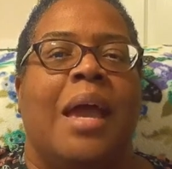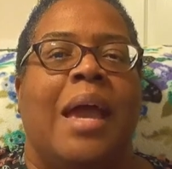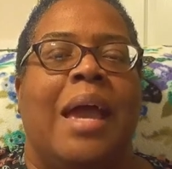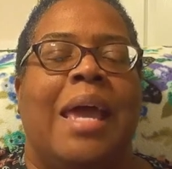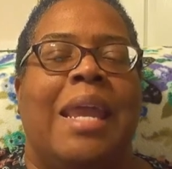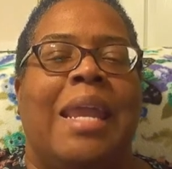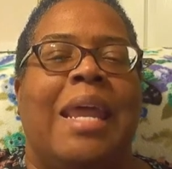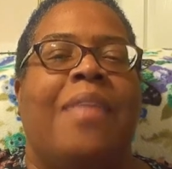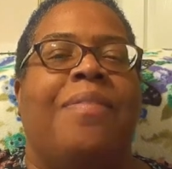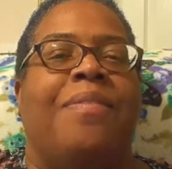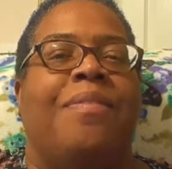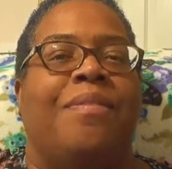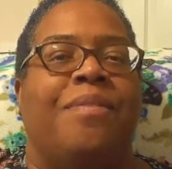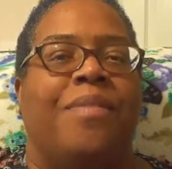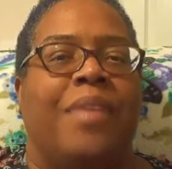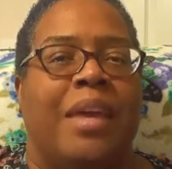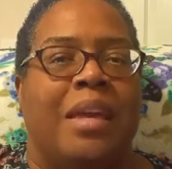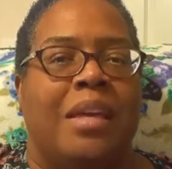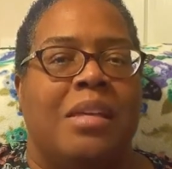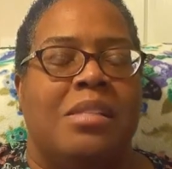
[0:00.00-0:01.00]
And I
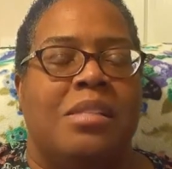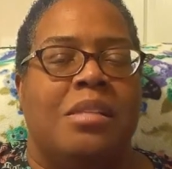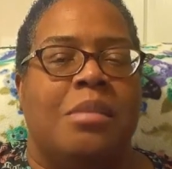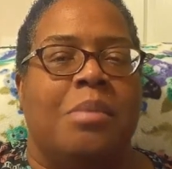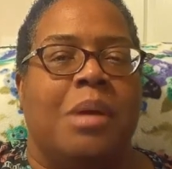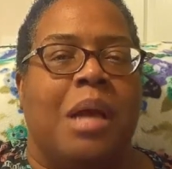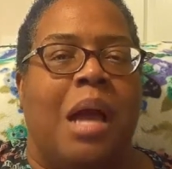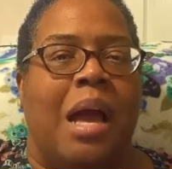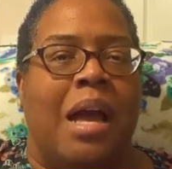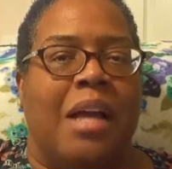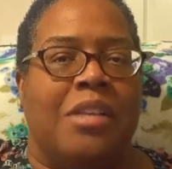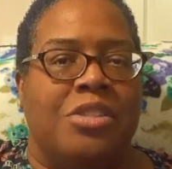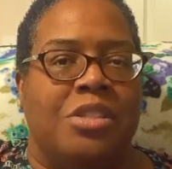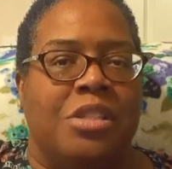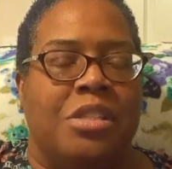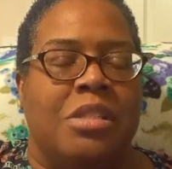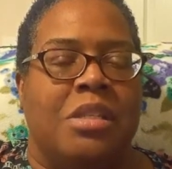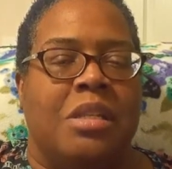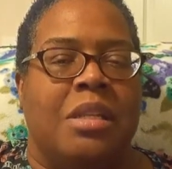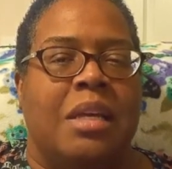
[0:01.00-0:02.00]
think
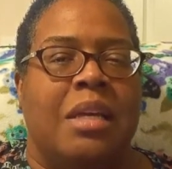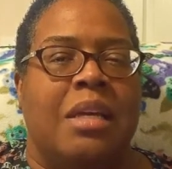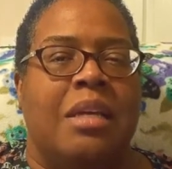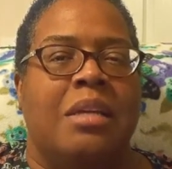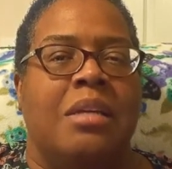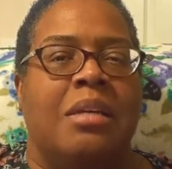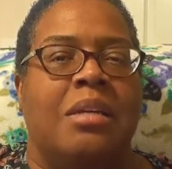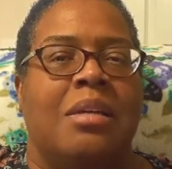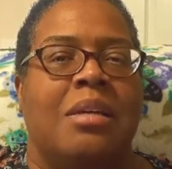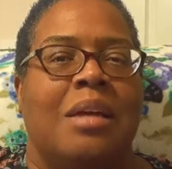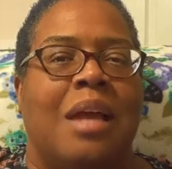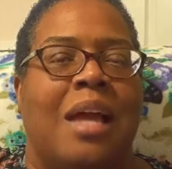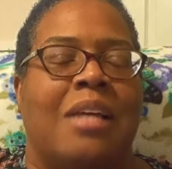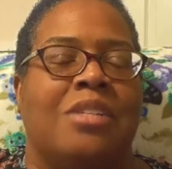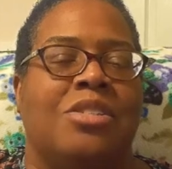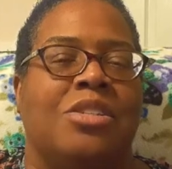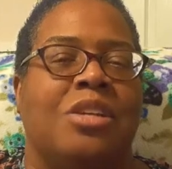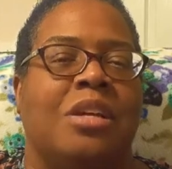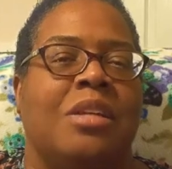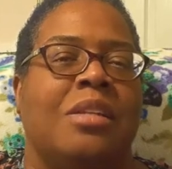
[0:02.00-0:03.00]
subconsciously I
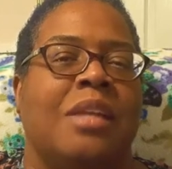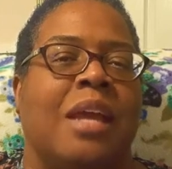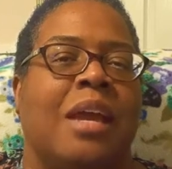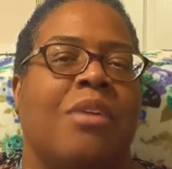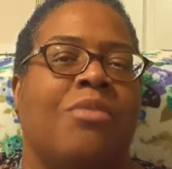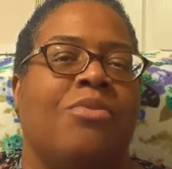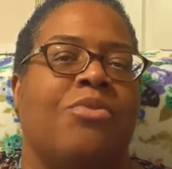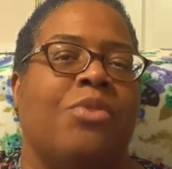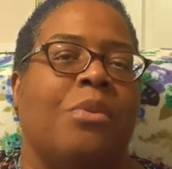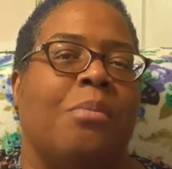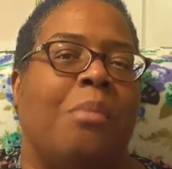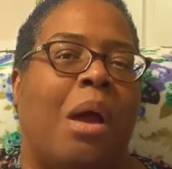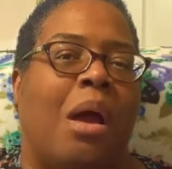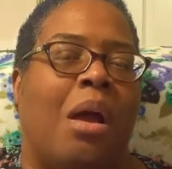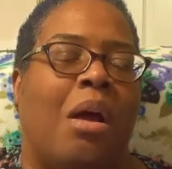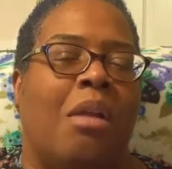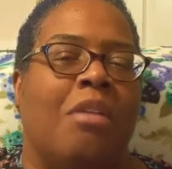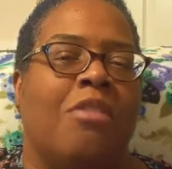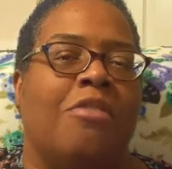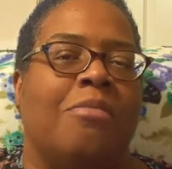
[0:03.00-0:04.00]
shut down from
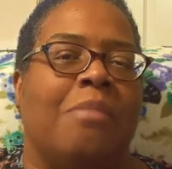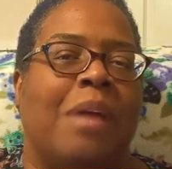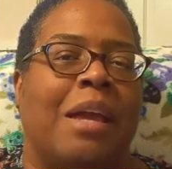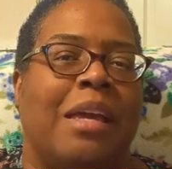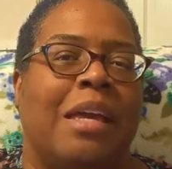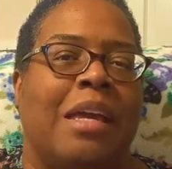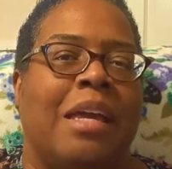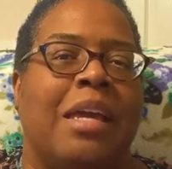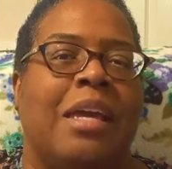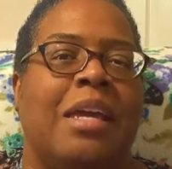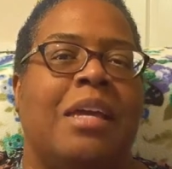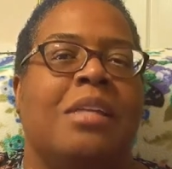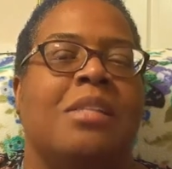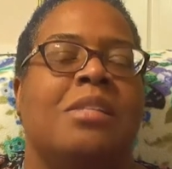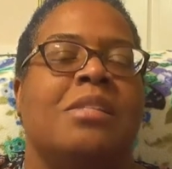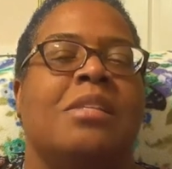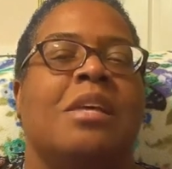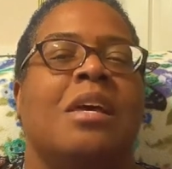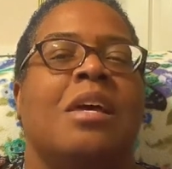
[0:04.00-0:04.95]
all of my kids.